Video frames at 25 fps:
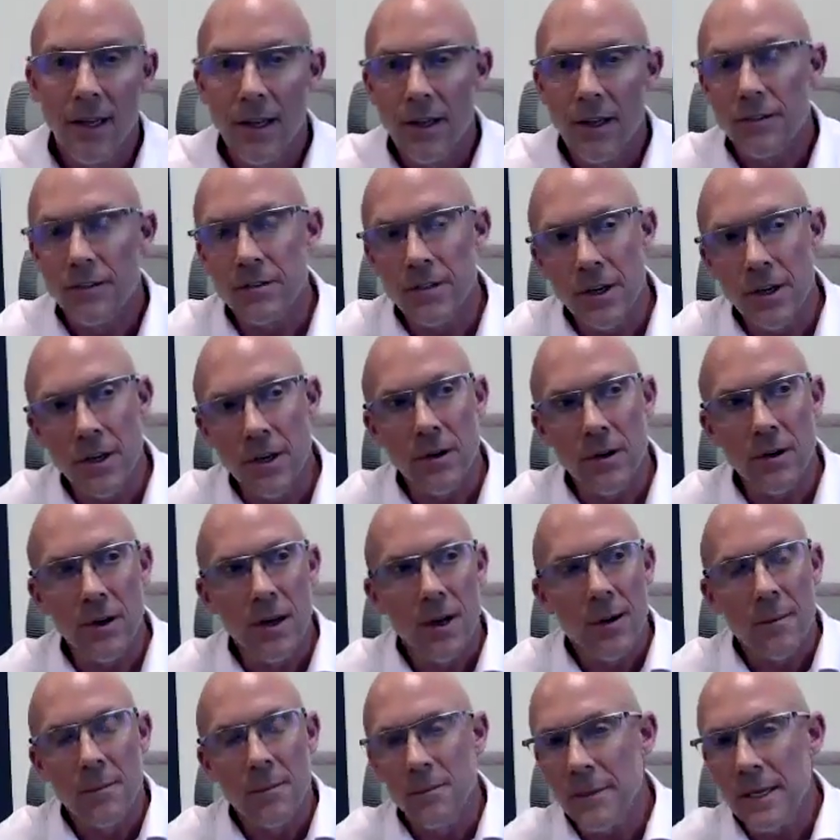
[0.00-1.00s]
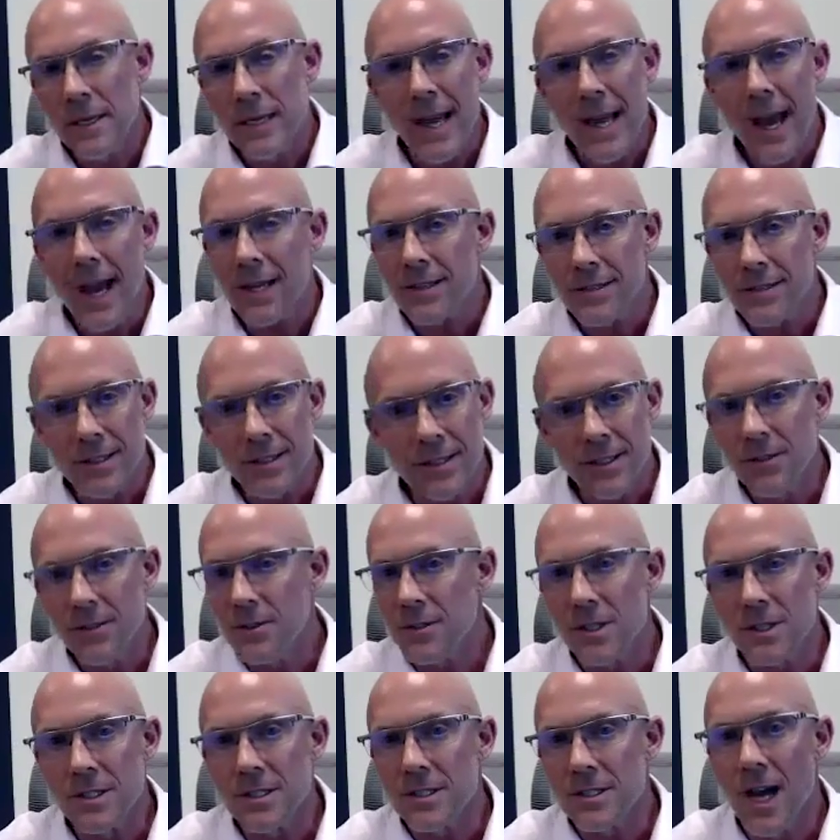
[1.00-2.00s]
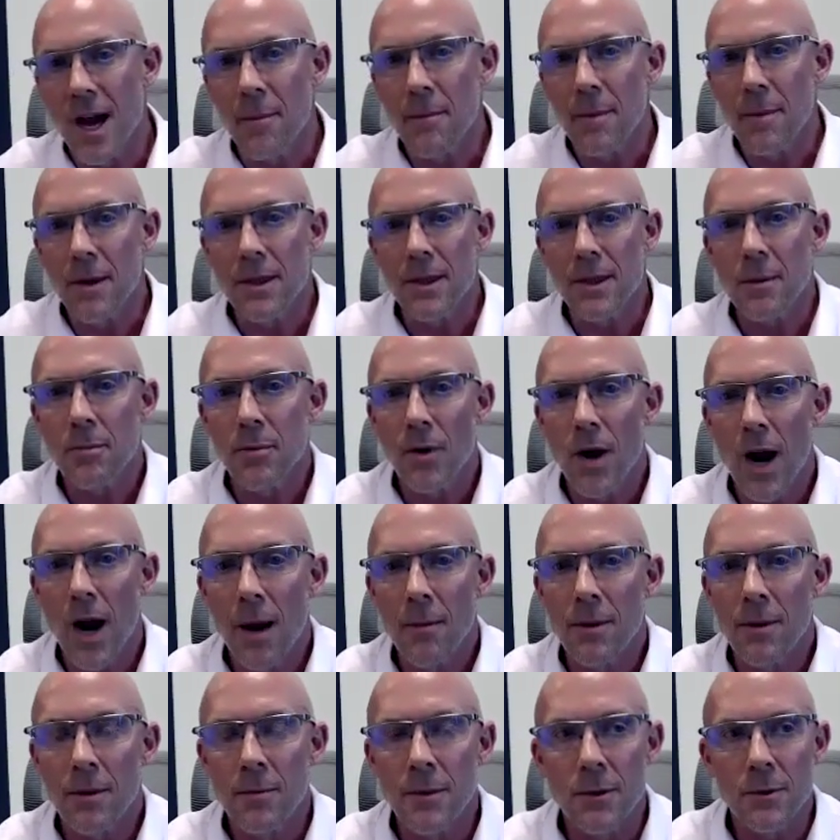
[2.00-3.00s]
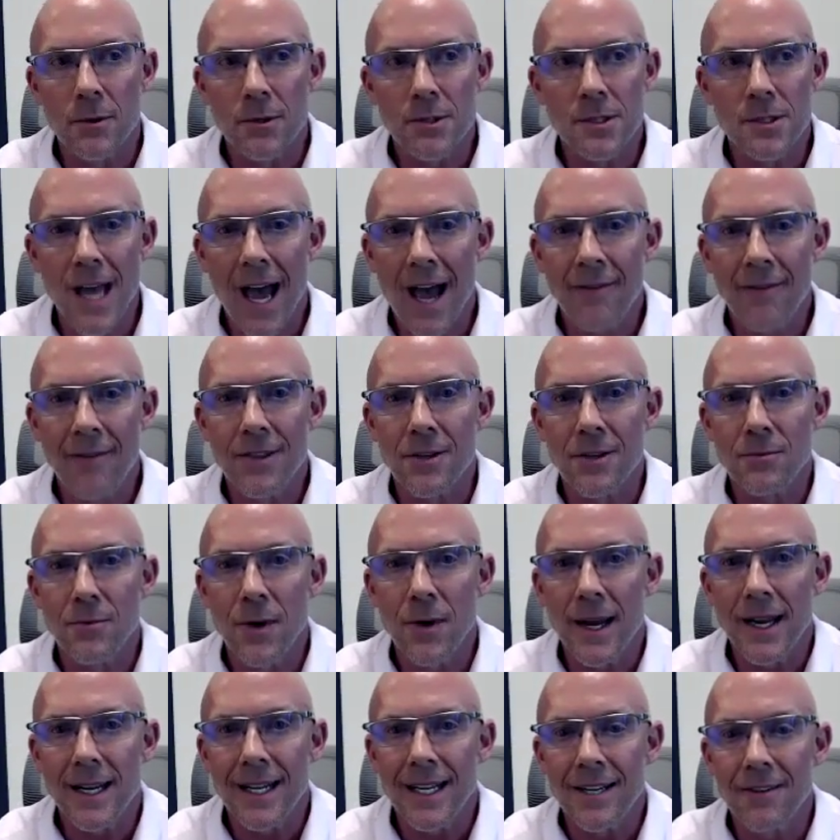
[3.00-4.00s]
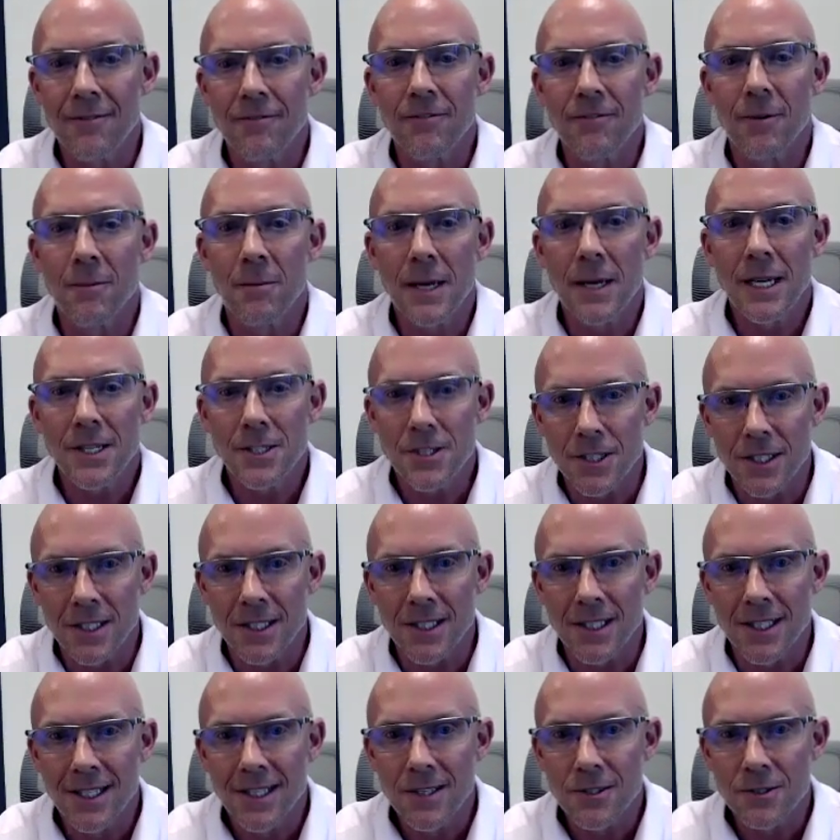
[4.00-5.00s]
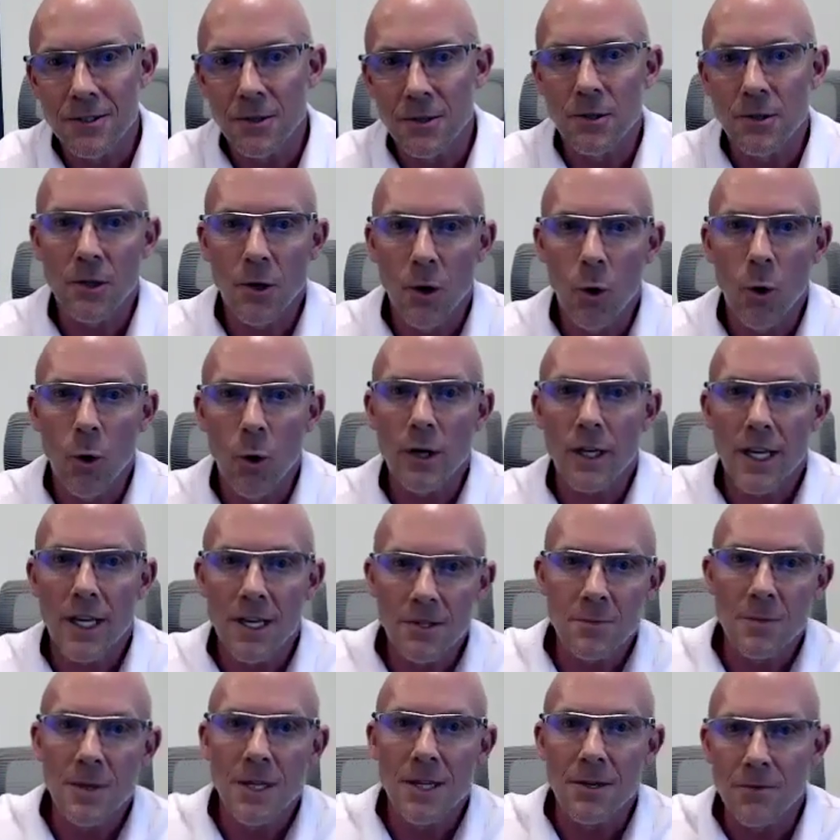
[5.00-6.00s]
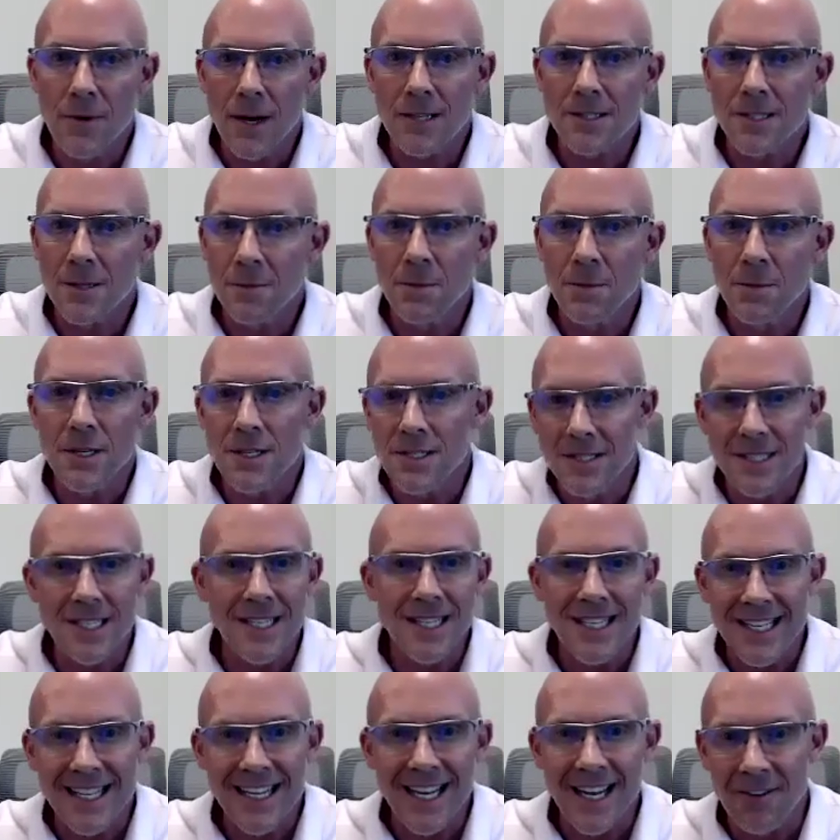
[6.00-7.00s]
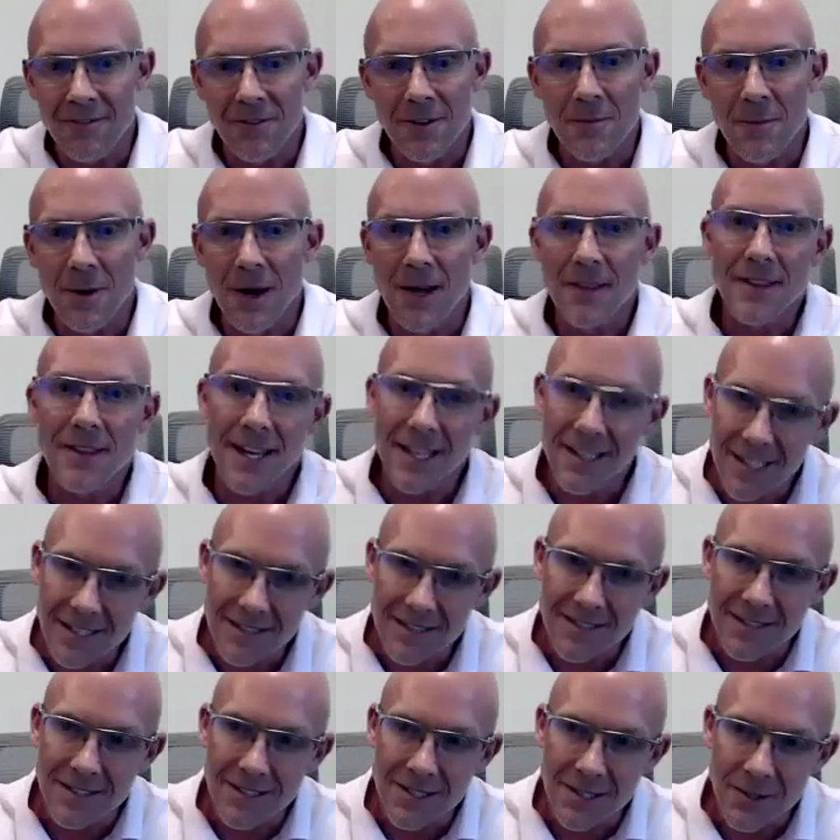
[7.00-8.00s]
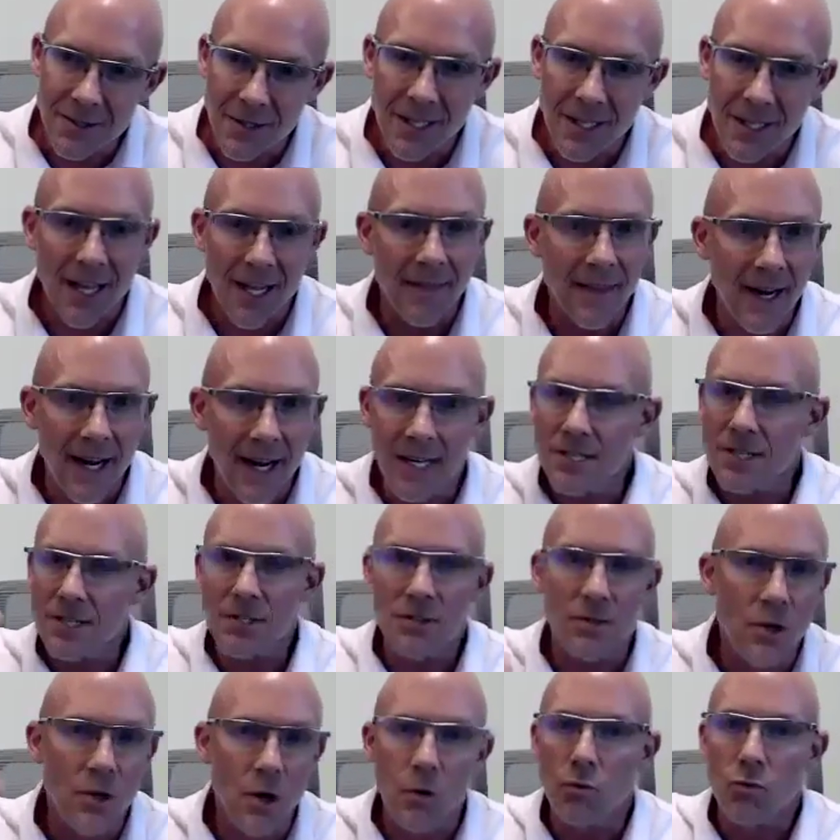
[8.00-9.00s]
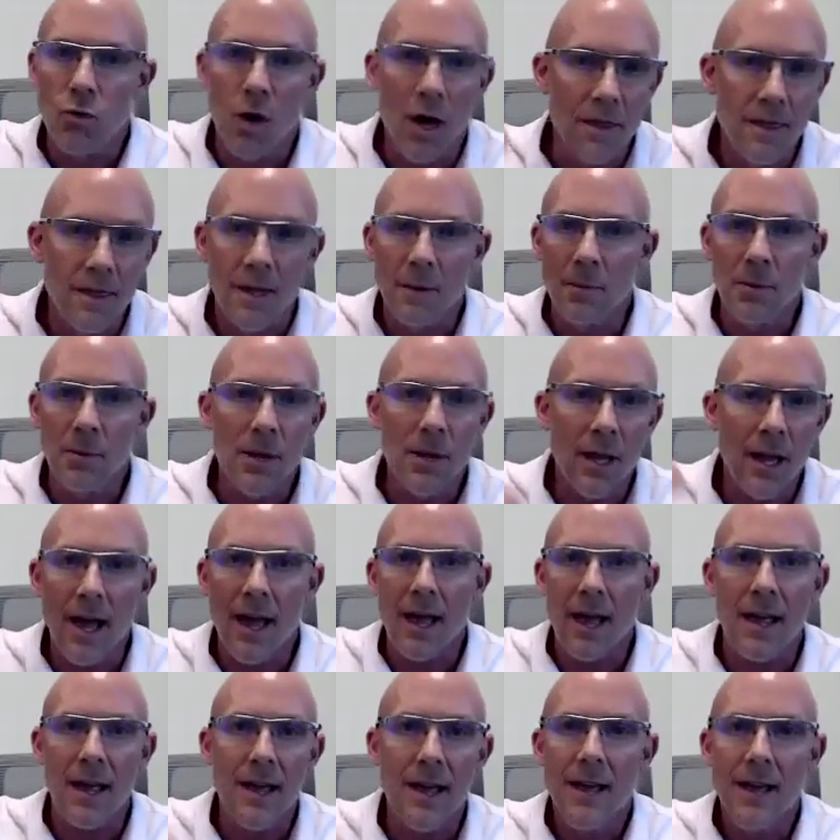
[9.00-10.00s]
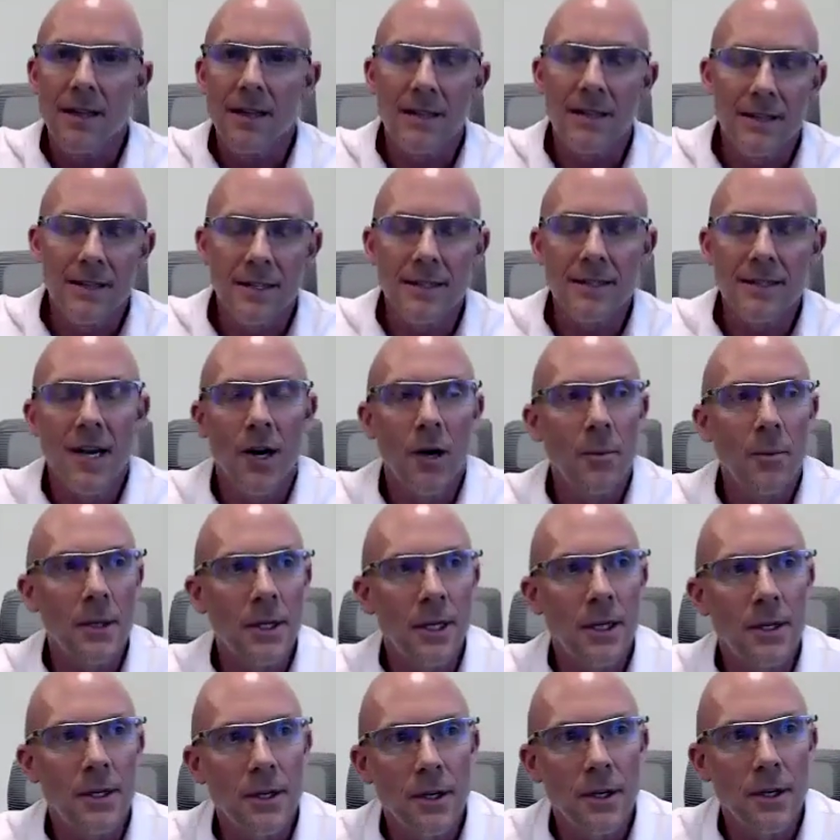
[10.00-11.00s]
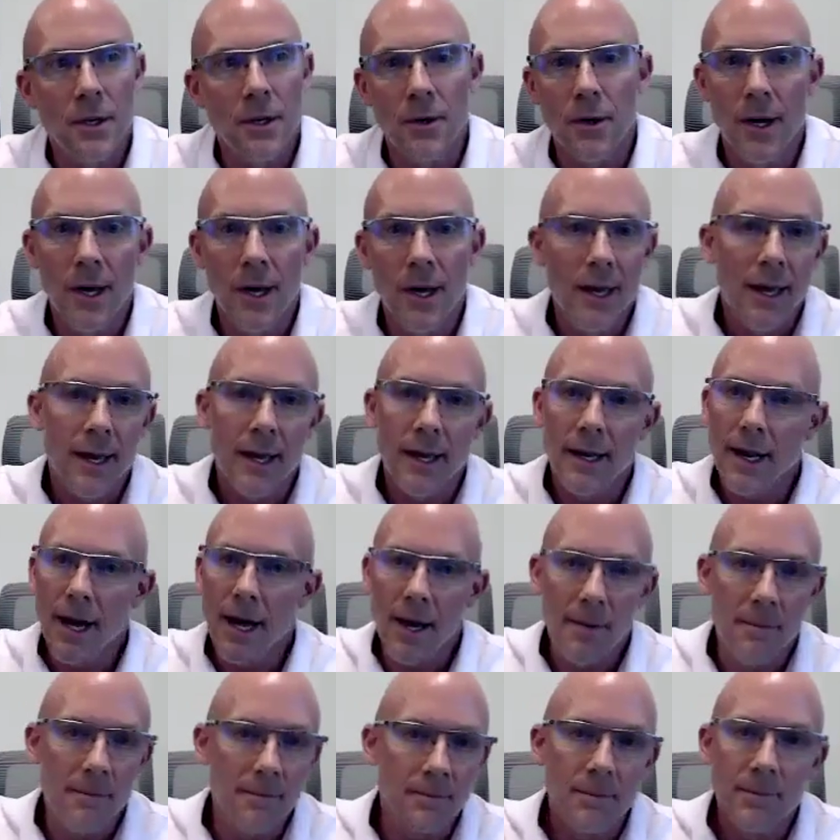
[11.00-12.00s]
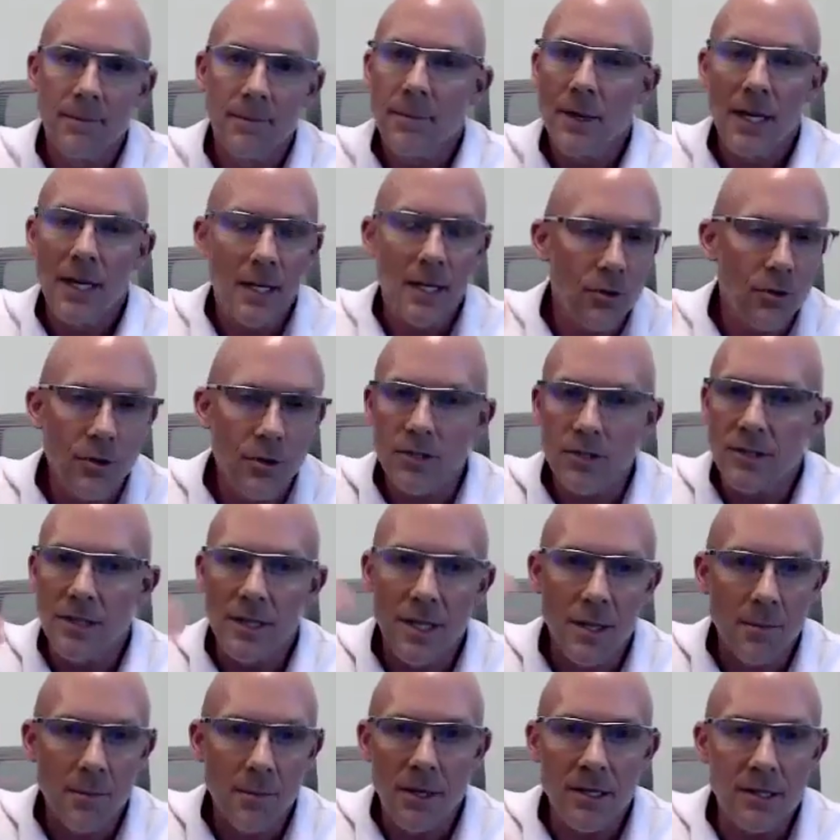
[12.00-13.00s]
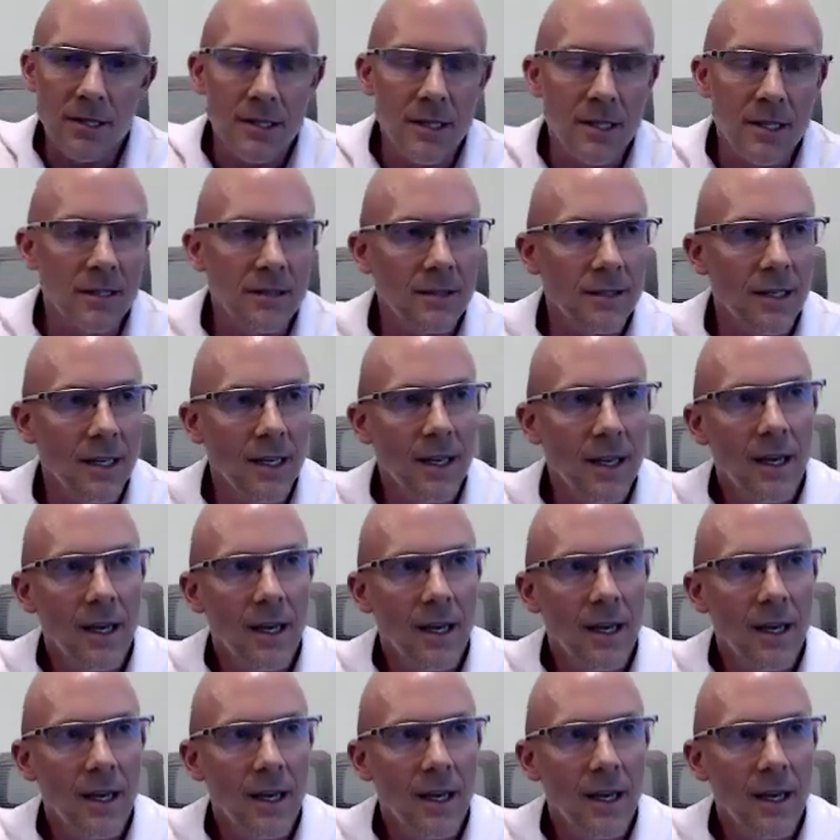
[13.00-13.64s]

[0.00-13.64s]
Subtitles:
So execution's not been the problem. It was having the right information. So the core gives me the recipe CD every month. I listen to it, and then I just go run the play that they tell me to do. And I'm increasing the business.